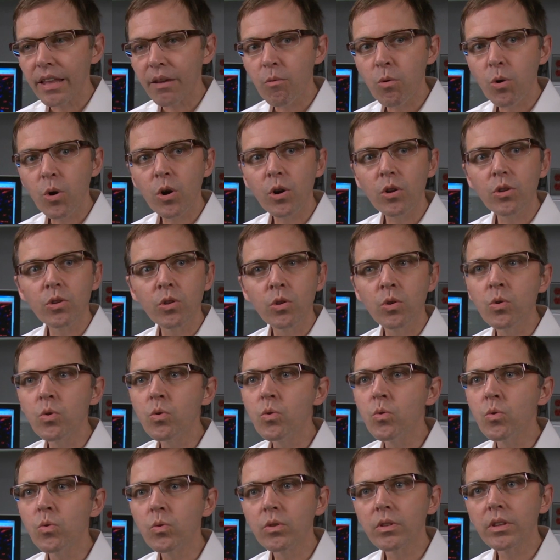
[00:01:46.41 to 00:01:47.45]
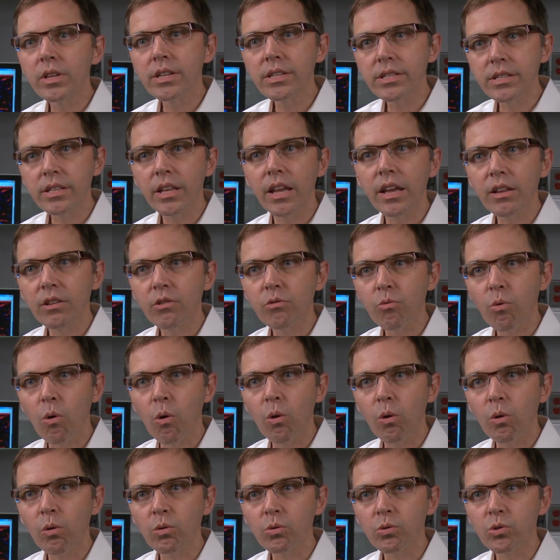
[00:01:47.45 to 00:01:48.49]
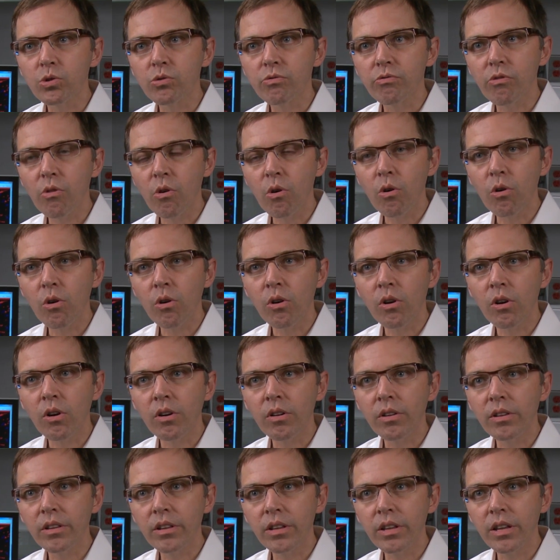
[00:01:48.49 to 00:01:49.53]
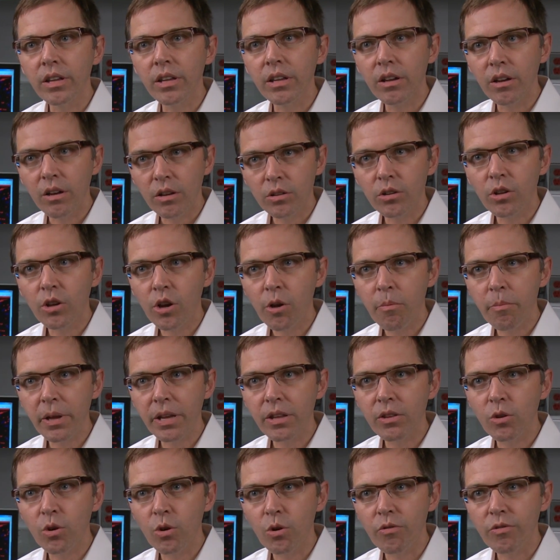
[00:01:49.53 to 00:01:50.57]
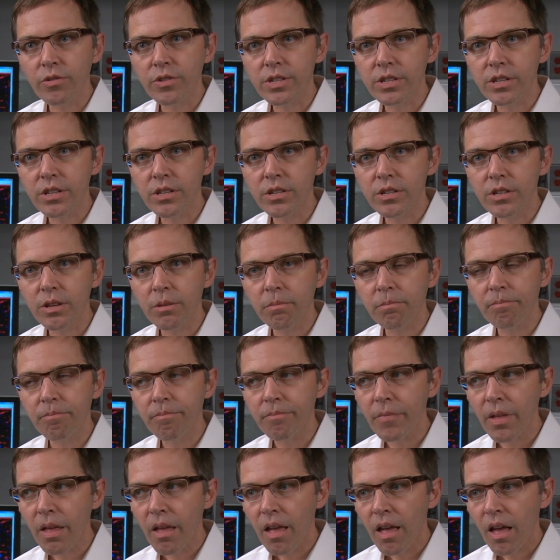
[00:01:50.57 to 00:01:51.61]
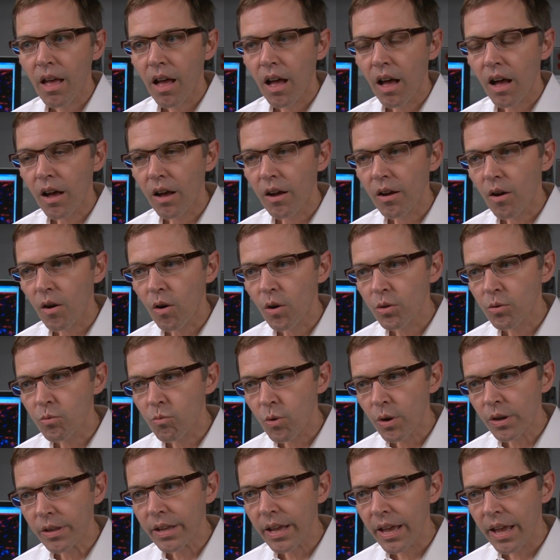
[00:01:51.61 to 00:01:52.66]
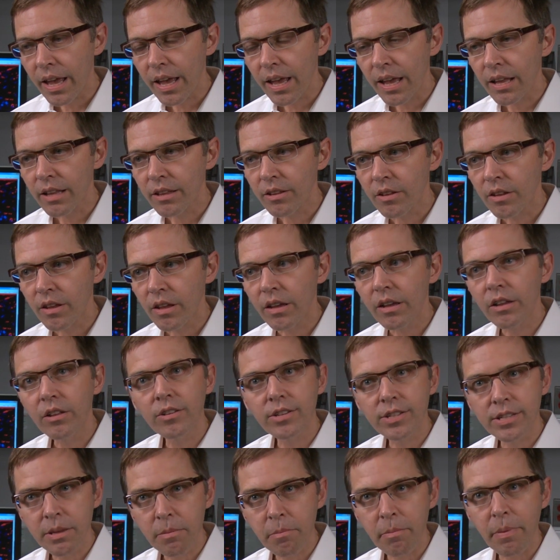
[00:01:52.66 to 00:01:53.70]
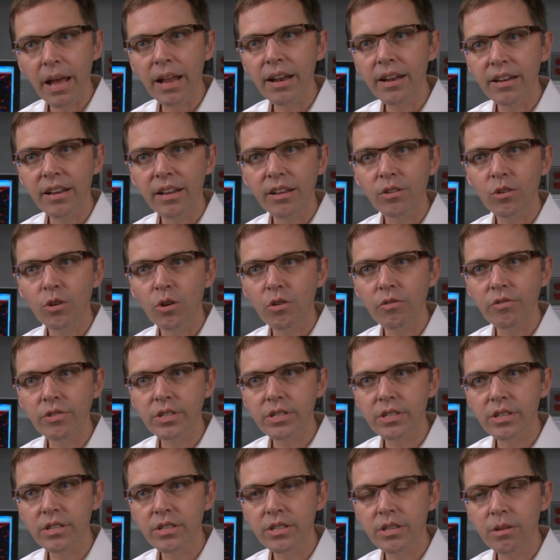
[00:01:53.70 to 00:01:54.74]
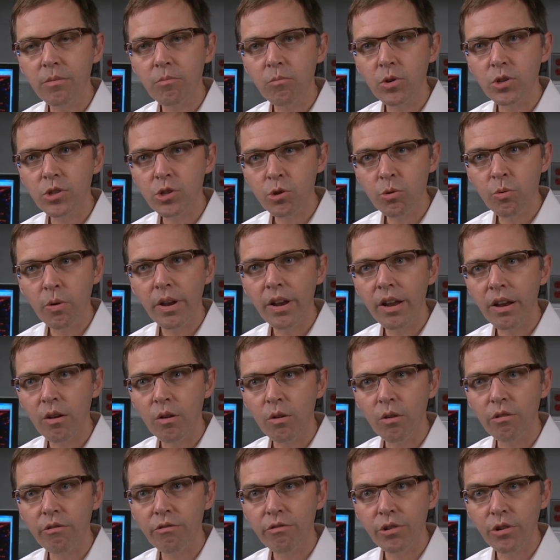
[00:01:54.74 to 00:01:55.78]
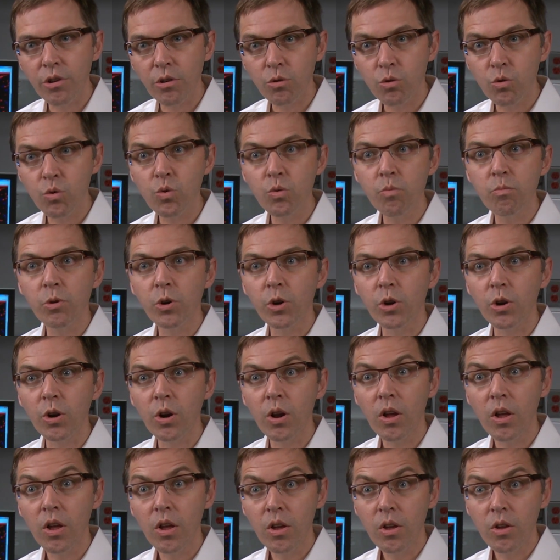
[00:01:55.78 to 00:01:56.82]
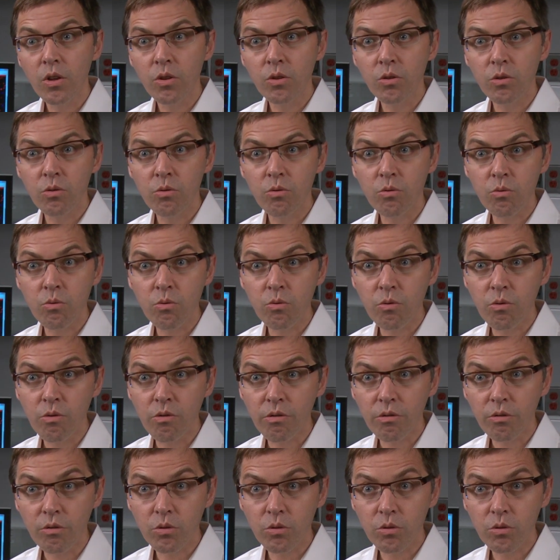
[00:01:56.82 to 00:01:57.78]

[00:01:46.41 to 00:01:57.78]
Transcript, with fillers: there were two distinct roles for the autonomic nervous system. On one hand, the sympathetic nervous system was critical for the tumor to